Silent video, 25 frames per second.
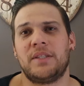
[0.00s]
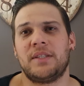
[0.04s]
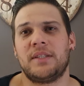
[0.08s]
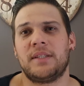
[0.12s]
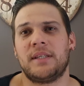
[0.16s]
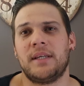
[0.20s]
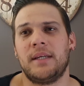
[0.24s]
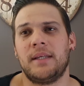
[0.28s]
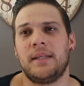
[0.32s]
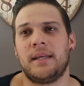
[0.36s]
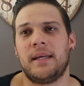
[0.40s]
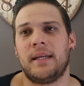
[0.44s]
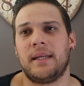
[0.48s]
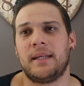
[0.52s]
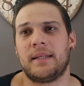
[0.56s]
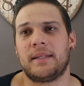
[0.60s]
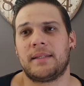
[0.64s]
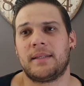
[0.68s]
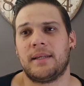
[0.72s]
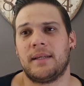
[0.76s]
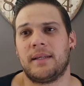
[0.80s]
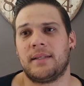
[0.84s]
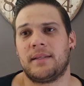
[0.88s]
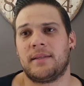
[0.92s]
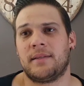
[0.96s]
just say that
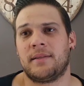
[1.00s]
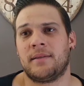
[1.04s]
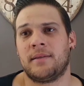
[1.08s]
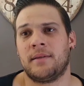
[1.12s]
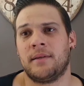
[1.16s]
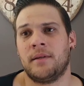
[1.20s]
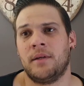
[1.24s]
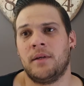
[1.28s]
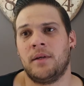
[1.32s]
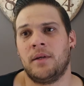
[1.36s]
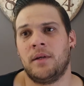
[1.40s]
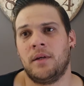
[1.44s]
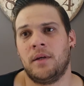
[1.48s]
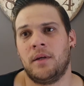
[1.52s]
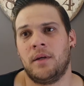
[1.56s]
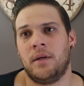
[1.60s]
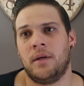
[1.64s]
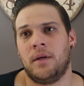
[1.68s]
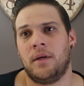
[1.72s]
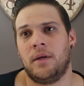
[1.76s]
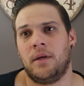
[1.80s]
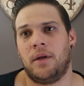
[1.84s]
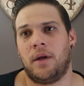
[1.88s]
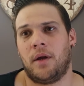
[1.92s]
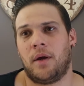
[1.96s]
it's
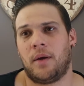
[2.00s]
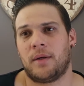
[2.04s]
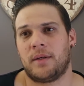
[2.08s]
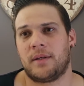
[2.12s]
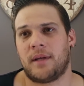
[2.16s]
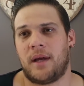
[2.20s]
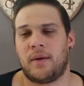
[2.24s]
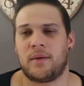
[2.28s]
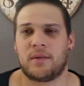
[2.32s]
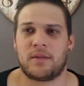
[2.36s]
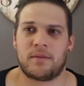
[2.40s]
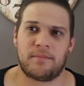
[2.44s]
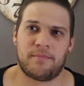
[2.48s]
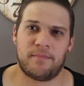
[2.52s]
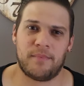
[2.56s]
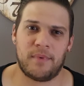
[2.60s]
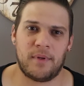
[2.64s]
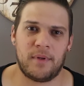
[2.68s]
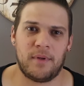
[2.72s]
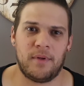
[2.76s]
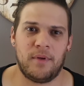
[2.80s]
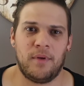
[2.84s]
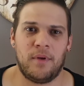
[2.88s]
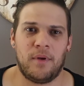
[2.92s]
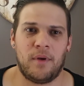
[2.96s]
you know, I was
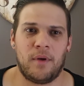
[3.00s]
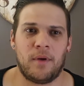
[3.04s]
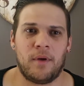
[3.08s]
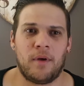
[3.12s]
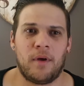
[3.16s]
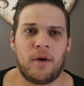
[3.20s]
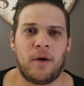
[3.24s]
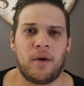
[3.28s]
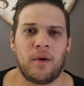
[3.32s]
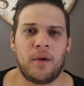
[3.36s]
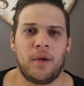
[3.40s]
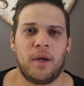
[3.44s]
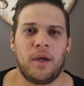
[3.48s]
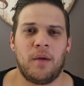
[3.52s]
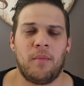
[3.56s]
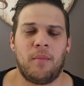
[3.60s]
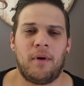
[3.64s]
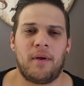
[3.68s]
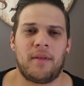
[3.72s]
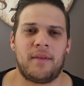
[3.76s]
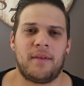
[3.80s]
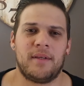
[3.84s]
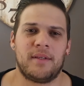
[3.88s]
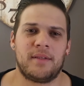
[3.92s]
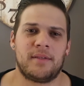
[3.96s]
you know, arguing
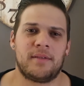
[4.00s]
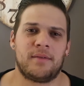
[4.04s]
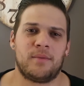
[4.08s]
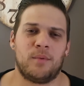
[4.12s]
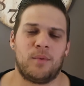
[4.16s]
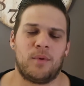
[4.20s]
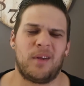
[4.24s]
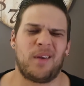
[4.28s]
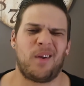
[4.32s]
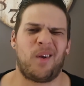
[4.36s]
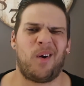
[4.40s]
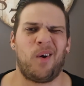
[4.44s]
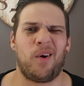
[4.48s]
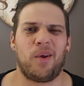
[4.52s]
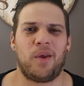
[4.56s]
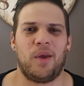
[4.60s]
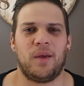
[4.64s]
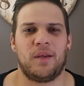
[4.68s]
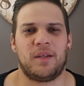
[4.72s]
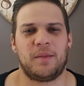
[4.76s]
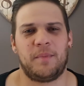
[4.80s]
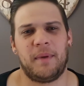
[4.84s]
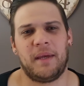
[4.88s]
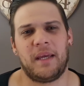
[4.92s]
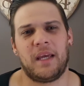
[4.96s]
about this, well, not
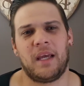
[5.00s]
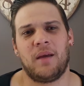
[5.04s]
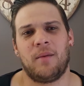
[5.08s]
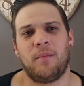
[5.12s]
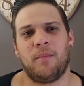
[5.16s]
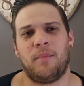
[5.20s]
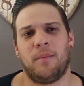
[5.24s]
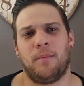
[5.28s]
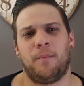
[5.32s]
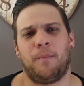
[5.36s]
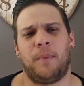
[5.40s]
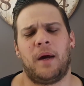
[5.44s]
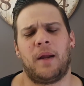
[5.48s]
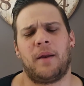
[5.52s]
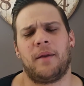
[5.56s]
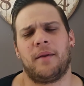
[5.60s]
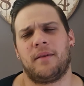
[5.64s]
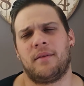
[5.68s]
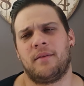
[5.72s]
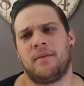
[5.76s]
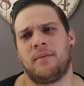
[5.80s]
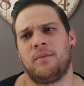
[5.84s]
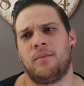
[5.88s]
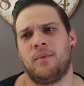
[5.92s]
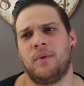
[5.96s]
arguing, speaking about it
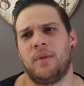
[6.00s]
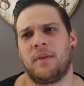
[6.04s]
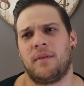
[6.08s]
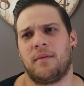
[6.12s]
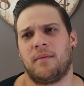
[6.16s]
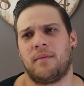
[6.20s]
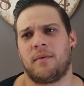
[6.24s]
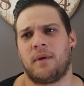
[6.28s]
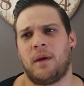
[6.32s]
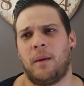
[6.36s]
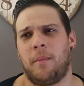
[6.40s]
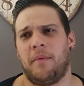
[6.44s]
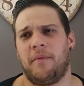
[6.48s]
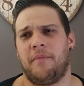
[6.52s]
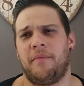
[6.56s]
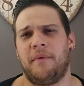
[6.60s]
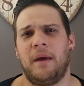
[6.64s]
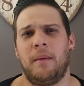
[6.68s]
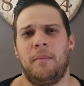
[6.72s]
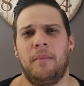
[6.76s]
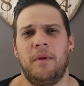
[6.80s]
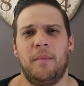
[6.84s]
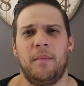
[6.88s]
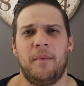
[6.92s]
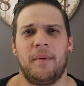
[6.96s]
with a couple of
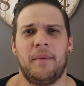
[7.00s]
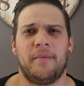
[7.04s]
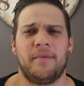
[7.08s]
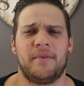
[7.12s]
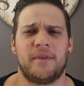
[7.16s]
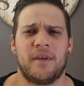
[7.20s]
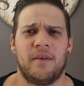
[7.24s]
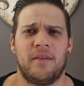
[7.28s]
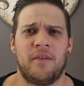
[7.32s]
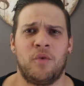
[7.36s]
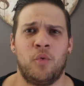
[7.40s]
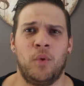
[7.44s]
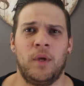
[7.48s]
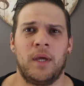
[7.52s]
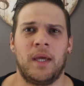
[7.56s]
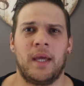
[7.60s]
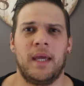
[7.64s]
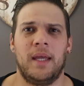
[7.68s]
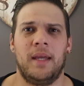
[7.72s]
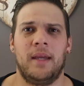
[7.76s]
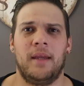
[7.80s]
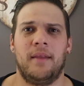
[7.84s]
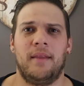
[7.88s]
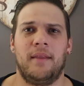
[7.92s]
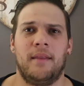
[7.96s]
family members over the
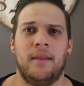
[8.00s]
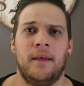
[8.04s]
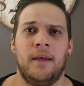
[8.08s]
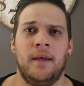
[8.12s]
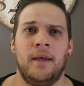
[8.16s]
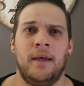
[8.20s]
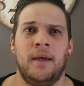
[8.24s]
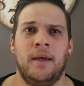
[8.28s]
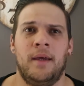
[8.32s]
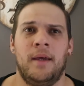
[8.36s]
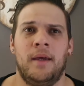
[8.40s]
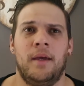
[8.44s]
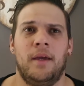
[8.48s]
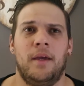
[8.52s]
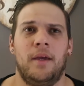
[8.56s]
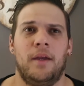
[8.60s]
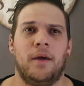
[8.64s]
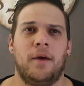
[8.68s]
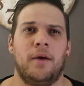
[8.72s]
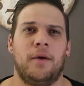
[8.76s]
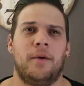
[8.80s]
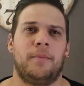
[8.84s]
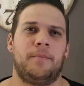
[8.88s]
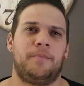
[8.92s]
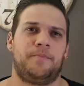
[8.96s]
weekend, and, you
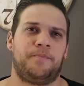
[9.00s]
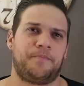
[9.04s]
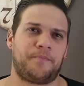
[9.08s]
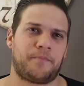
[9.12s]
know,